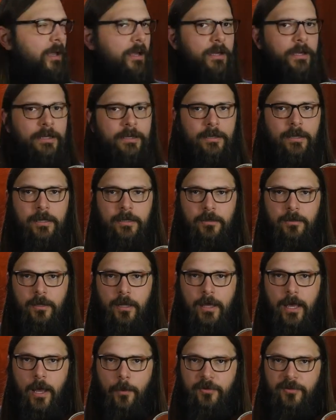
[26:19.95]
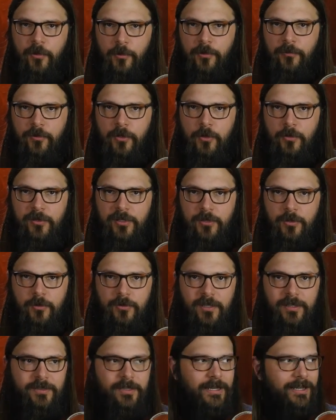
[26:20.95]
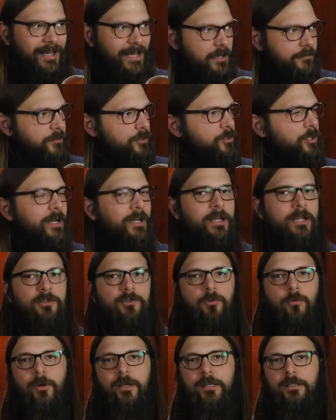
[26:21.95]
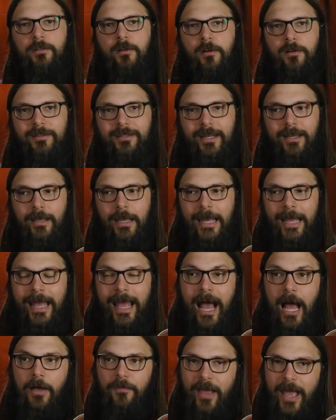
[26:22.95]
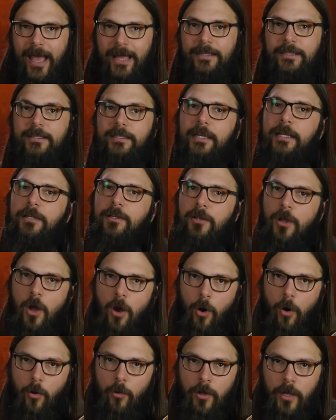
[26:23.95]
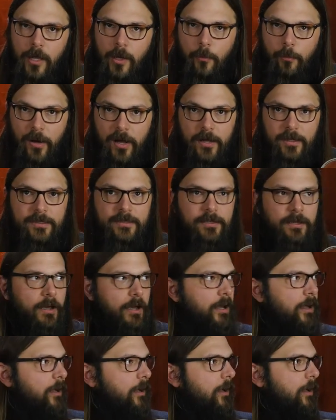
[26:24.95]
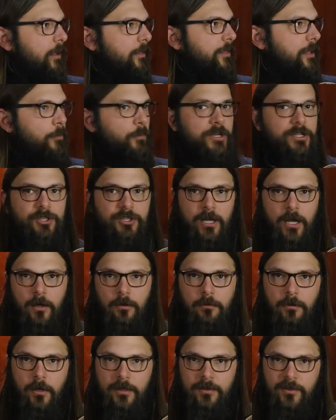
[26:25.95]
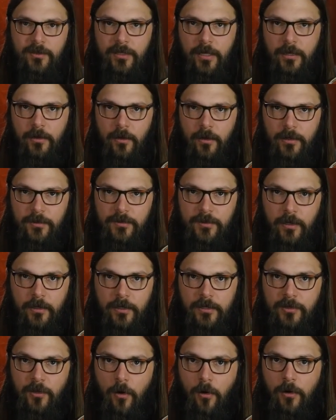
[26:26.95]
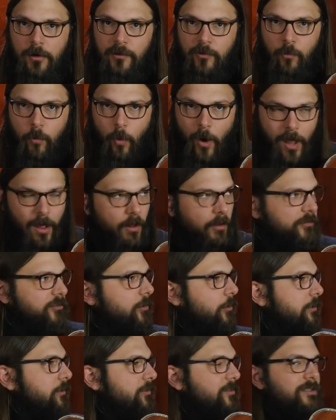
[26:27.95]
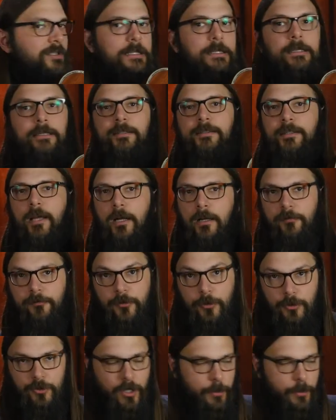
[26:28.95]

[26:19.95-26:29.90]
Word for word: in episodes of Acoustic Tuesday saying, hey, have you tried Andrew White guitars? And I've had to say no, but they reached out and sent us a guitar as well. So you'll see this on a future